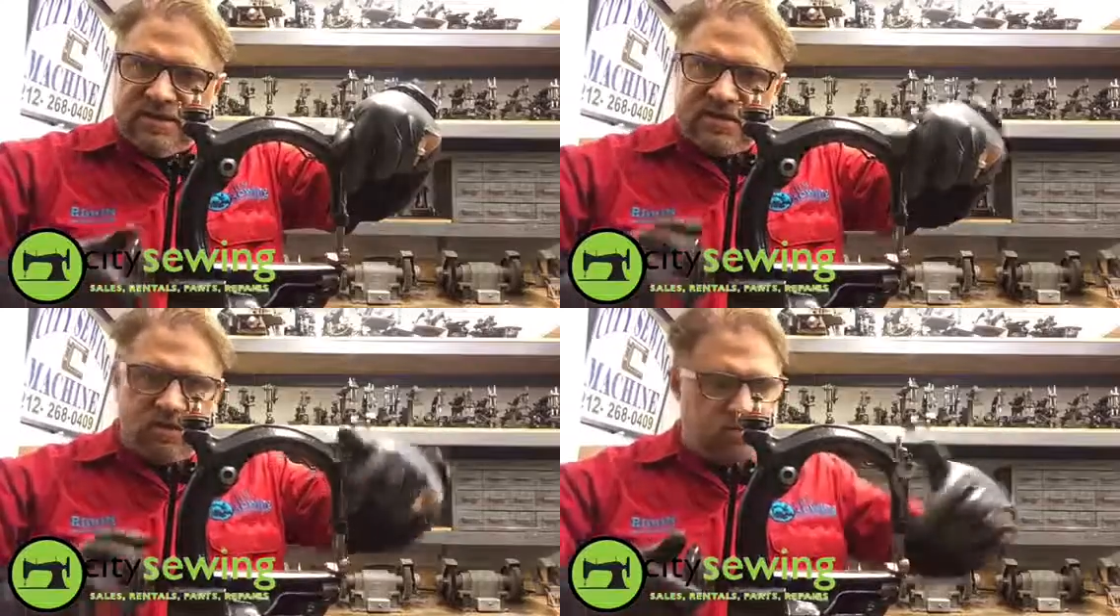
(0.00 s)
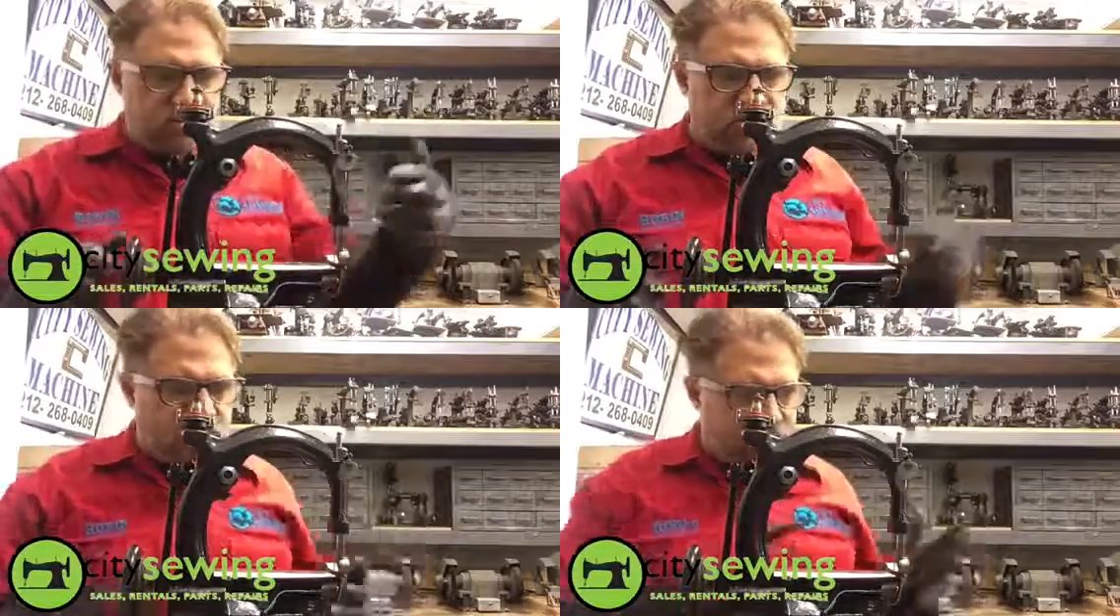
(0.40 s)
So we're
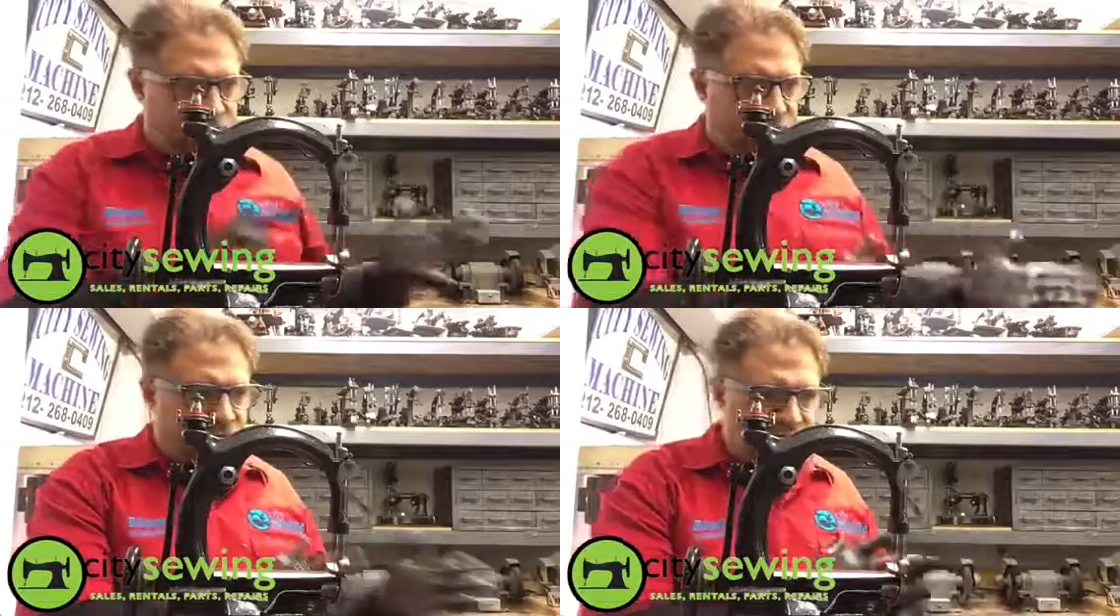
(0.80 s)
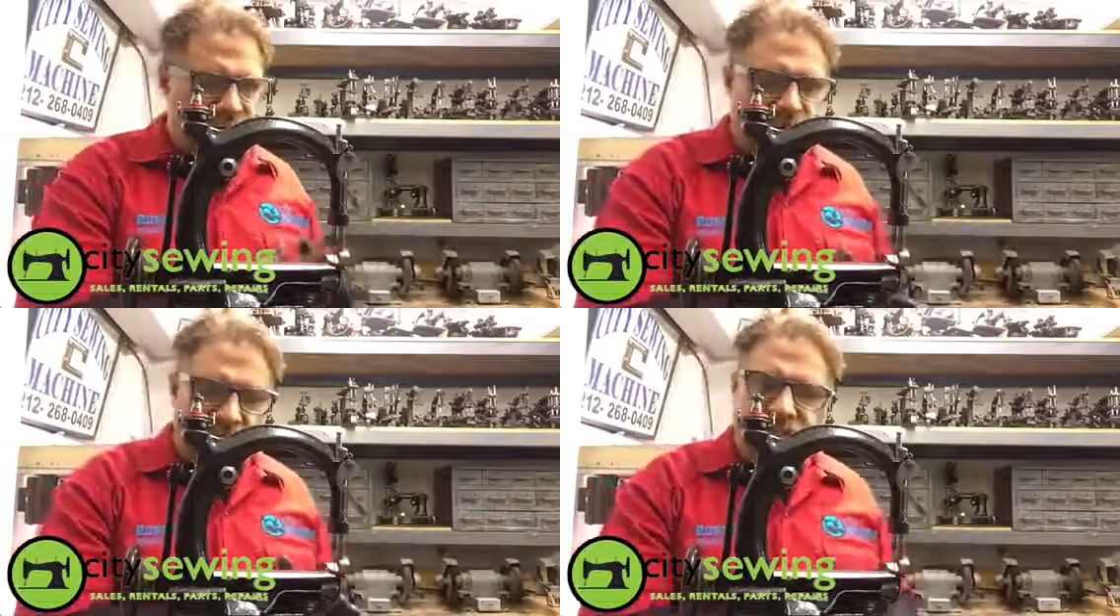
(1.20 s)
just gonna put it on the
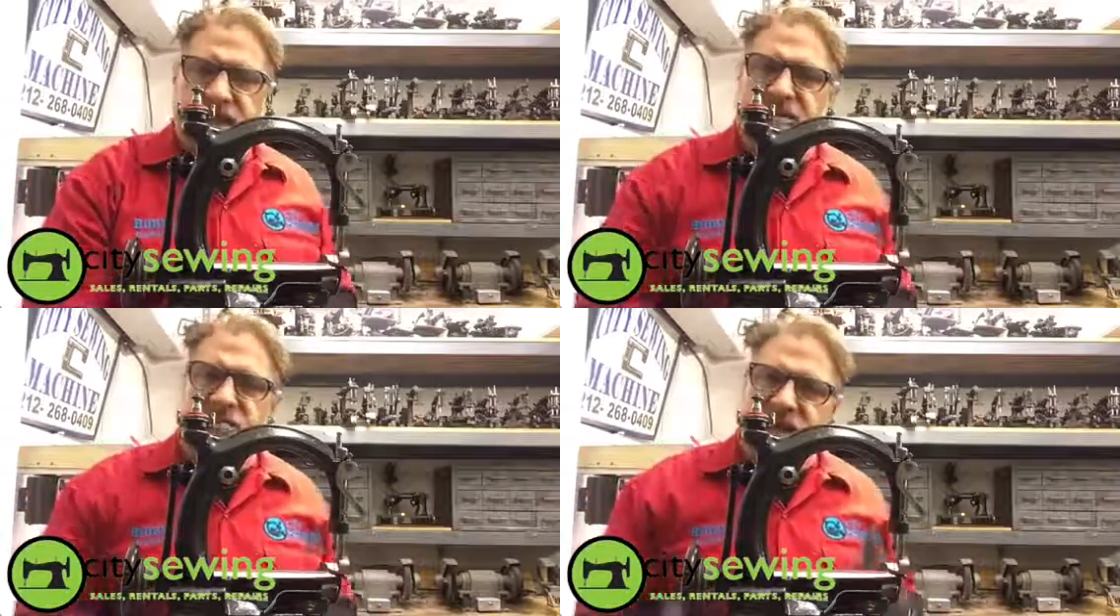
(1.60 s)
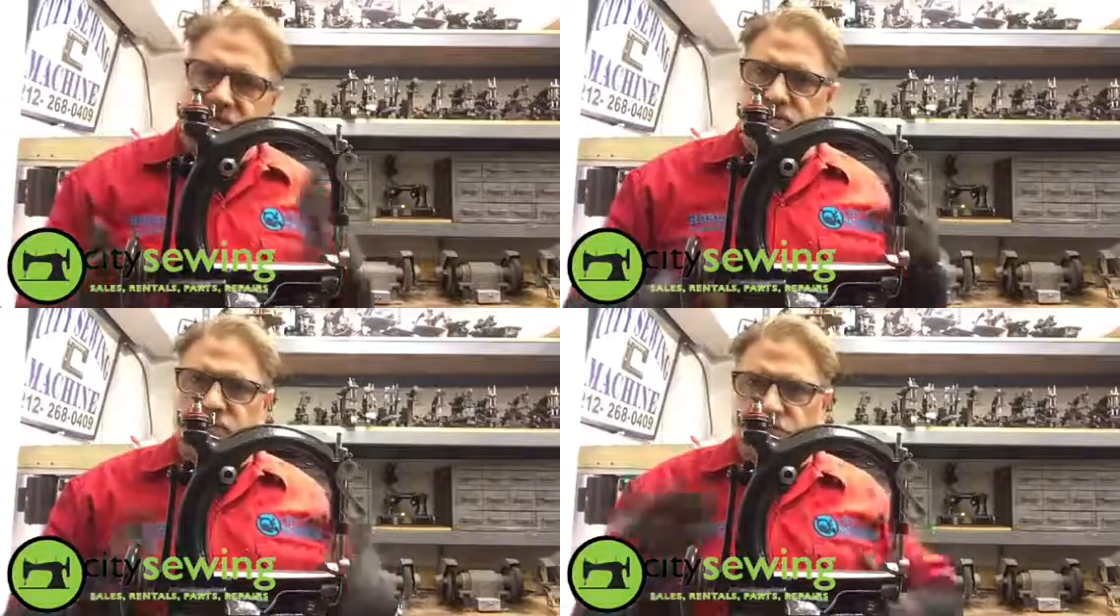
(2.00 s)
sewing table
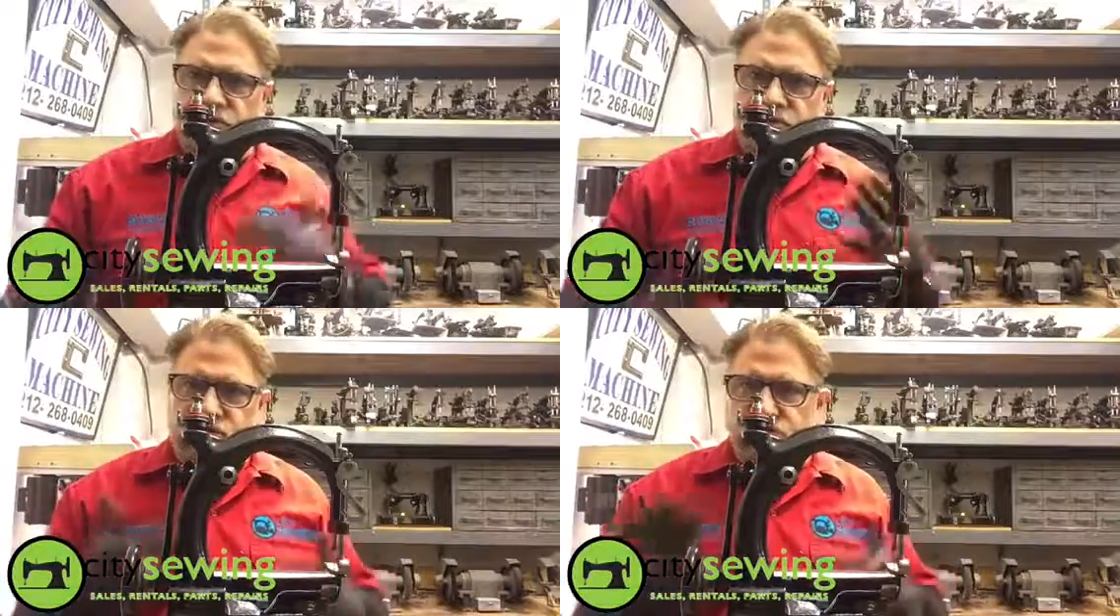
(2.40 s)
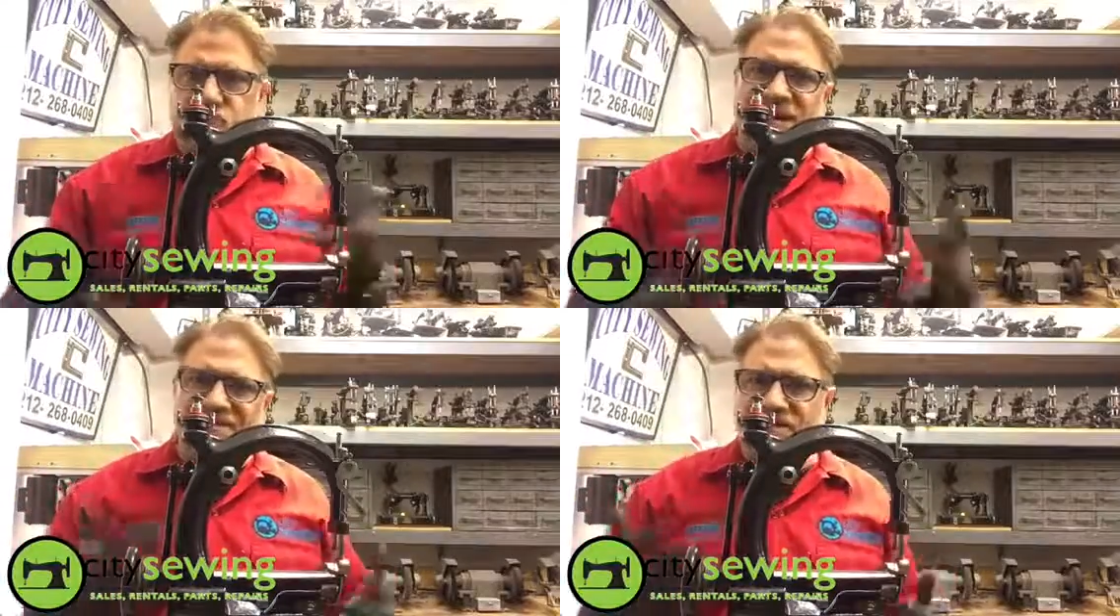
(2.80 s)
now to
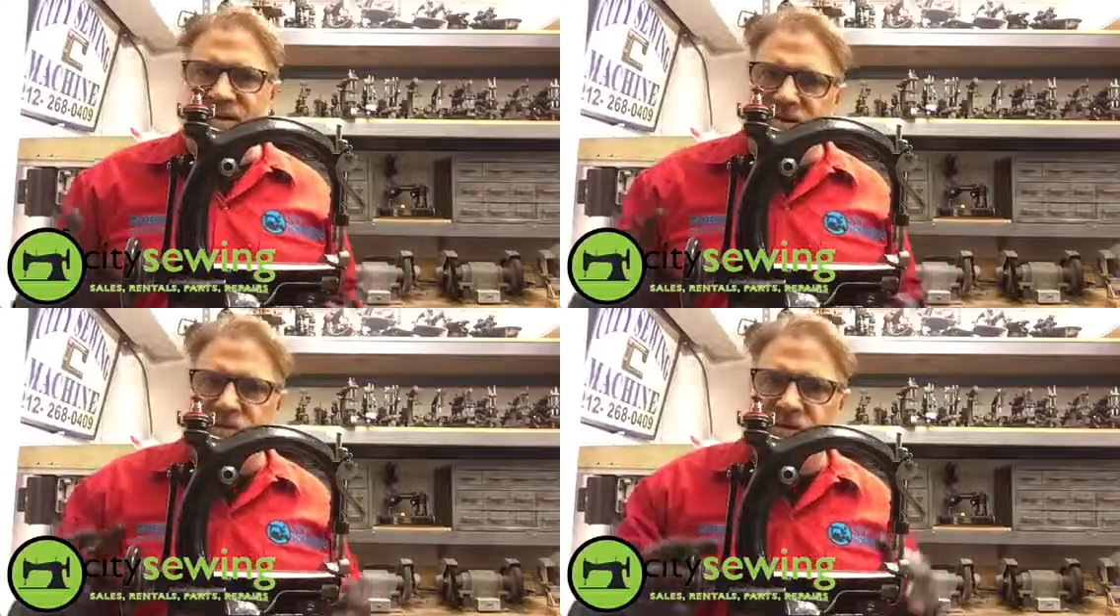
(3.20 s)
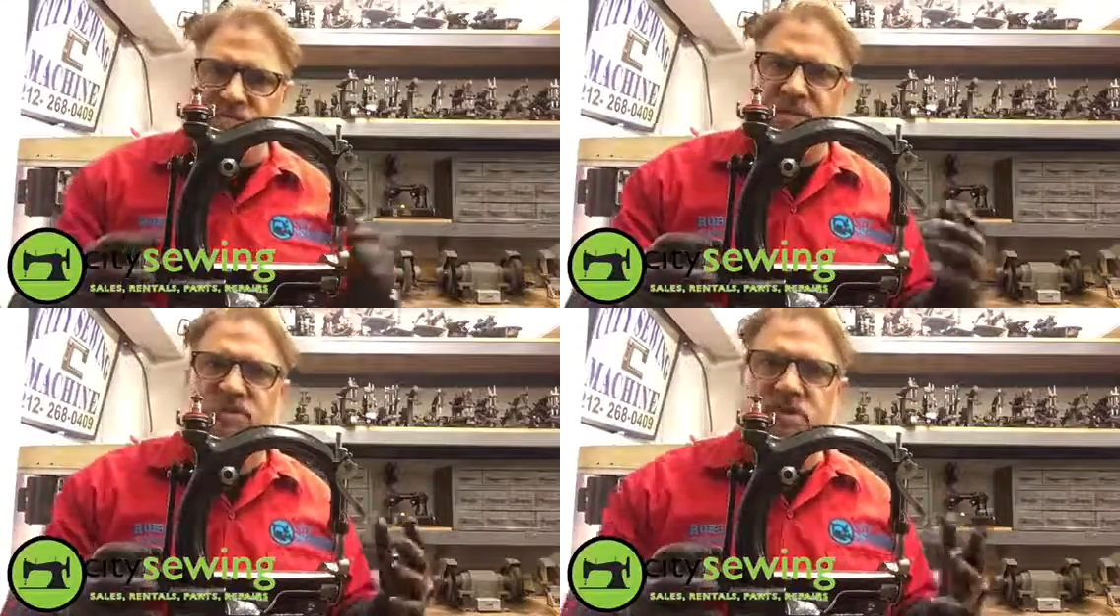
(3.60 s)
drive it a little bit
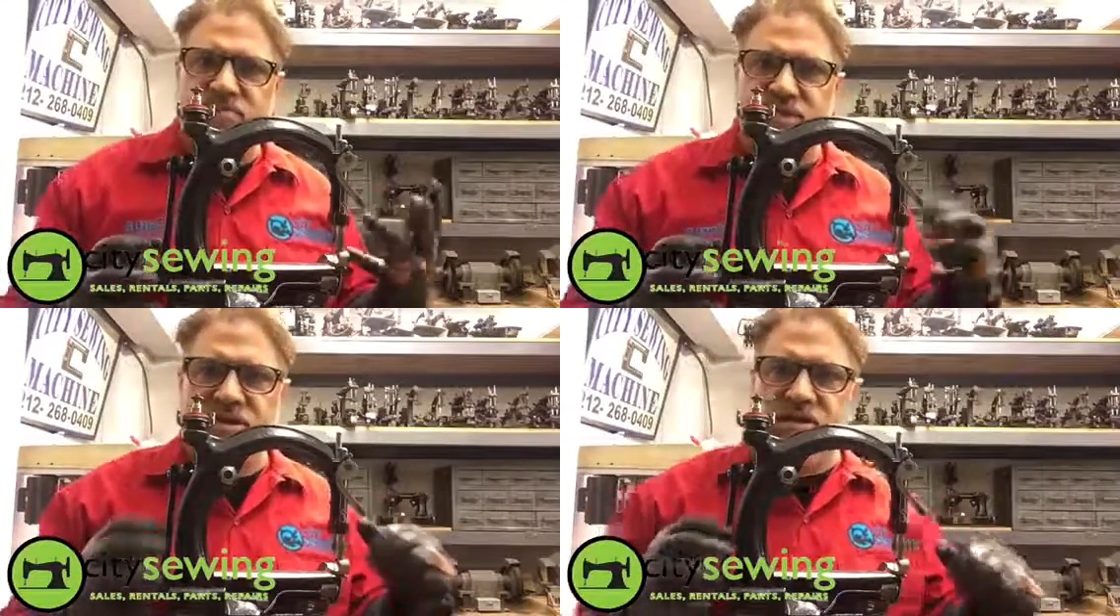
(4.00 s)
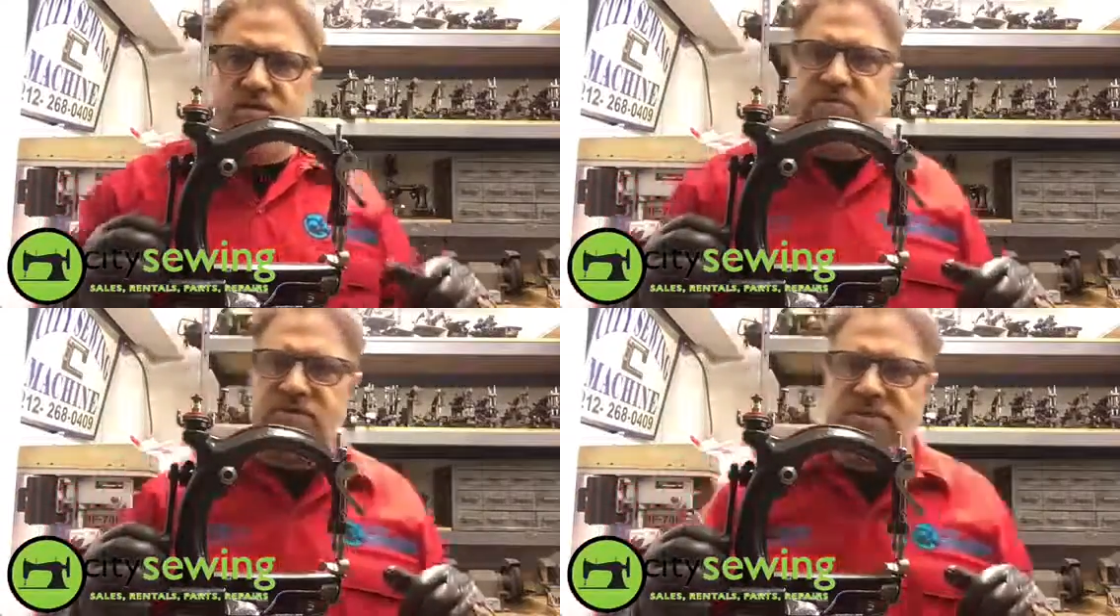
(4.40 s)
and make sure the machine
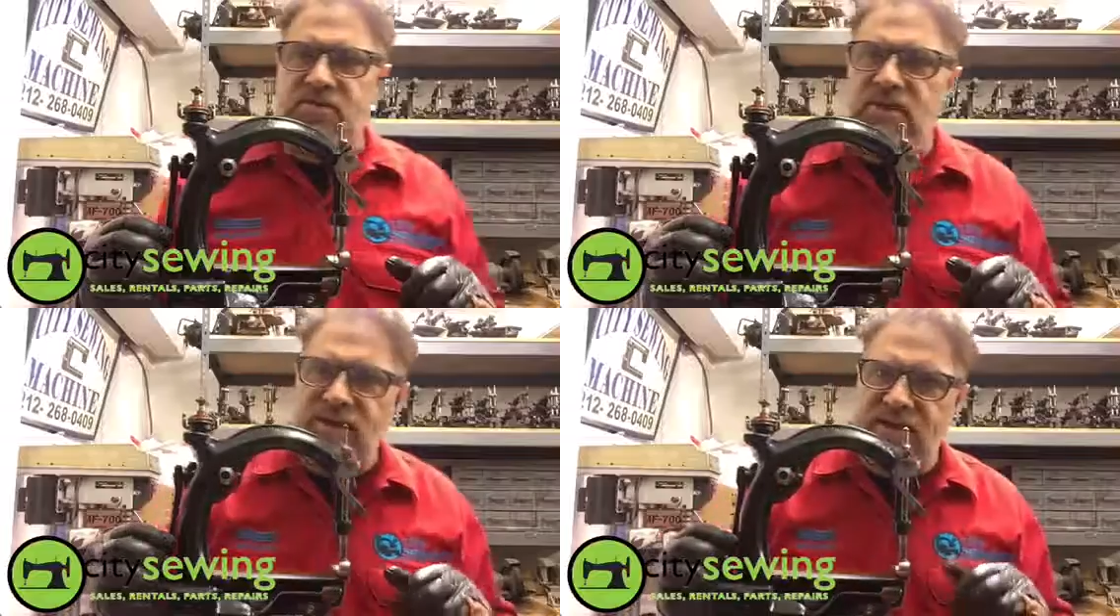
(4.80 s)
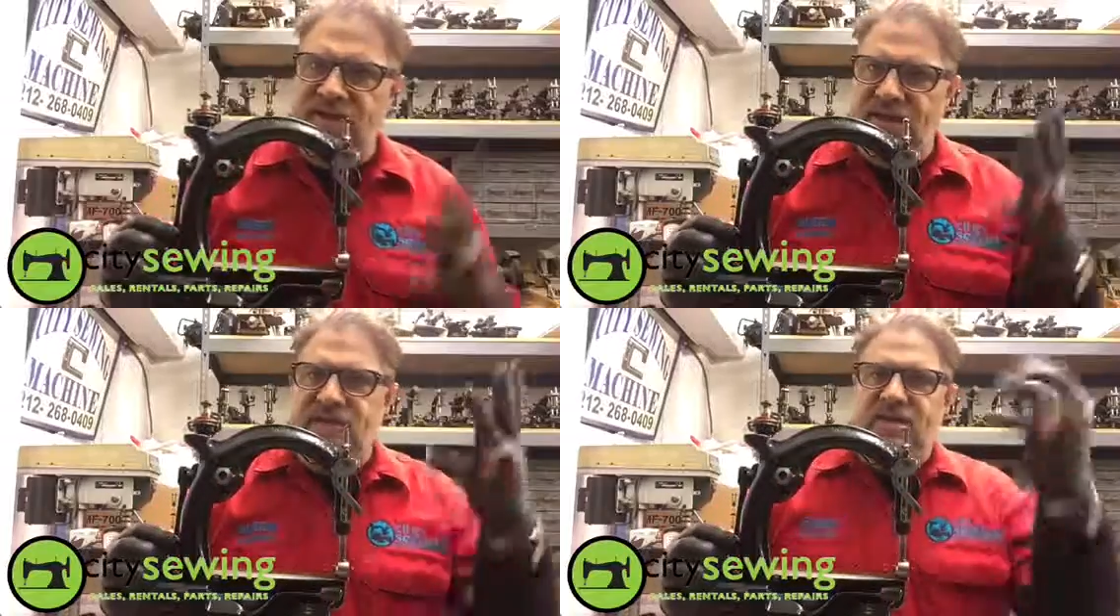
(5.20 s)
100% working,
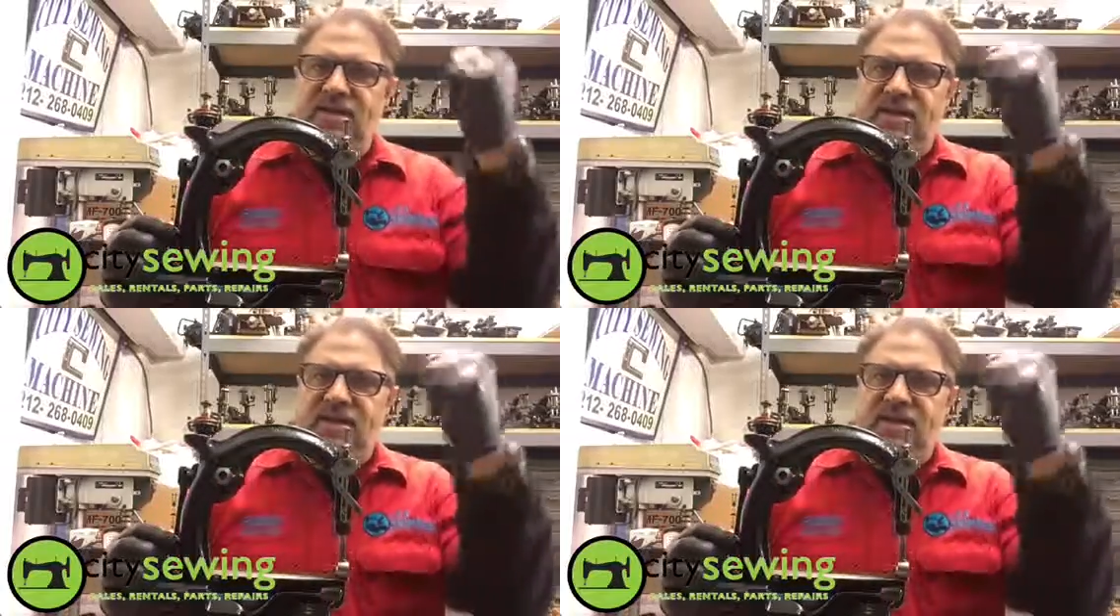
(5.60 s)
and then